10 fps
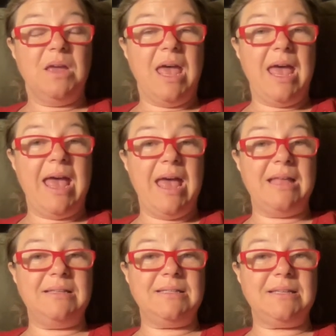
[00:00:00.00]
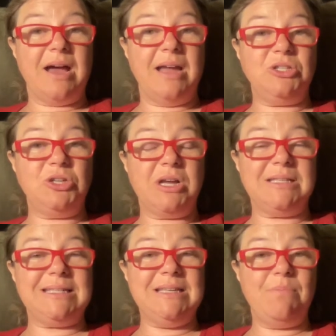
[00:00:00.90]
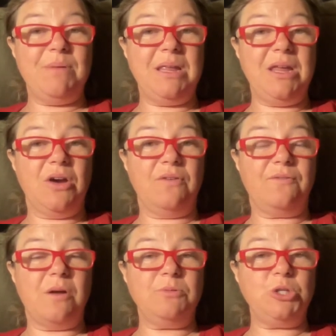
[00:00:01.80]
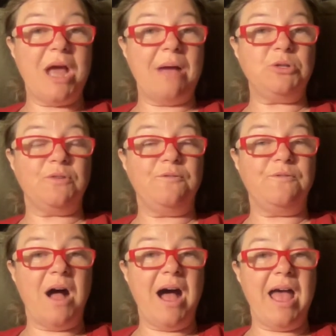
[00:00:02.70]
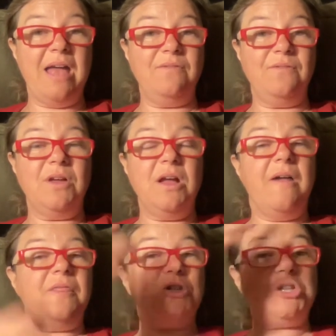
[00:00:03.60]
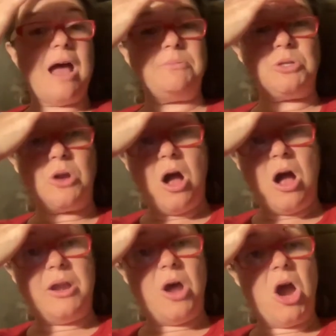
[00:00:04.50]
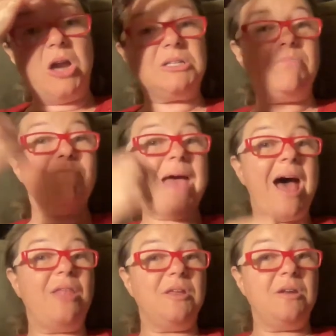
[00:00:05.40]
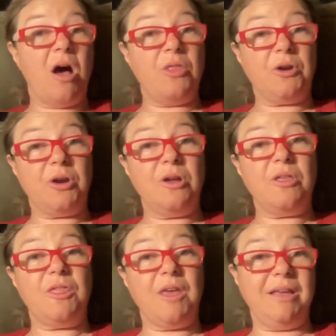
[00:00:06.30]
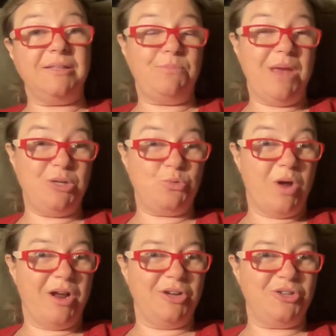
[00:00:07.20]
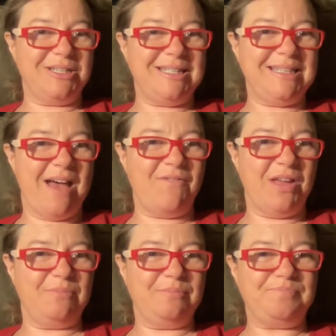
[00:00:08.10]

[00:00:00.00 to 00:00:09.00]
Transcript: And I took a snippet here from chapter five, the chapter on art, math, and other Things, page 107.